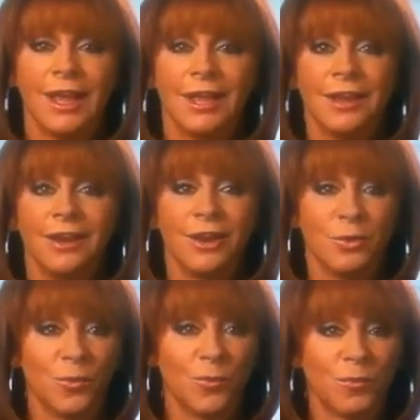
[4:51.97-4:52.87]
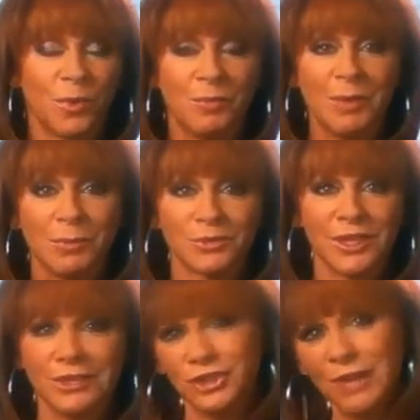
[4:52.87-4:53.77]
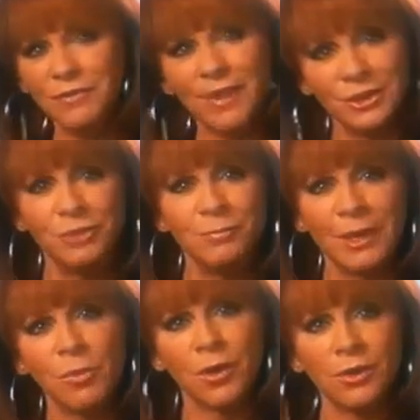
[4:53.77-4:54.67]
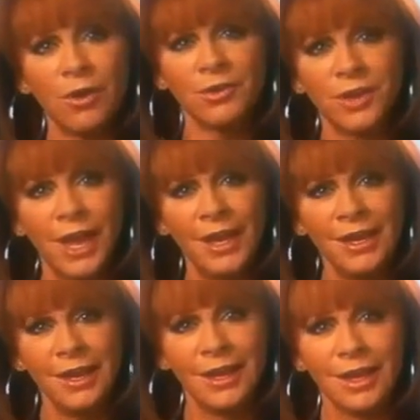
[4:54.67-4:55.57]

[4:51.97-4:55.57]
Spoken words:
And when people say, did you ever think you'd be where you are today?